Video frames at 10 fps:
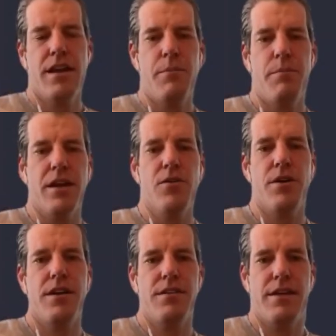a
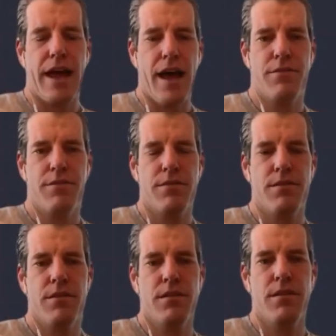Bitcoin ETF
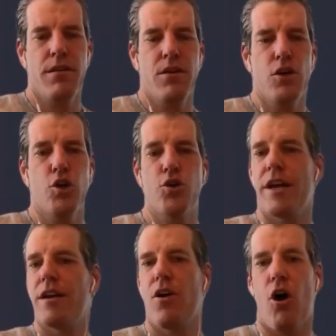
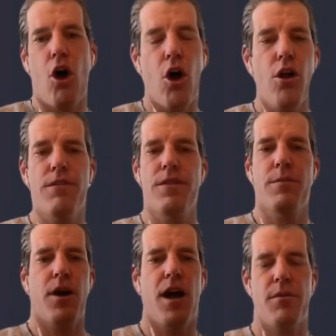created all of the
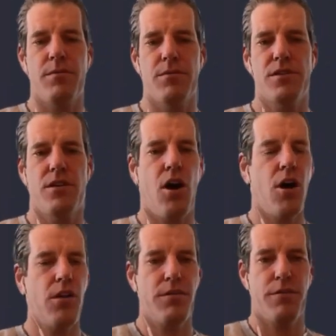problems and
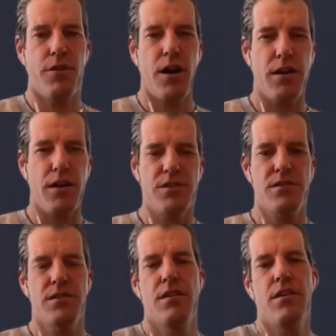all of the
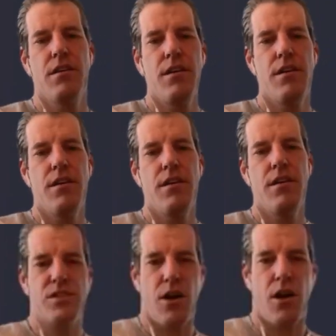frauds that we
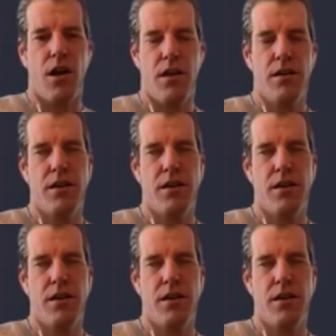saw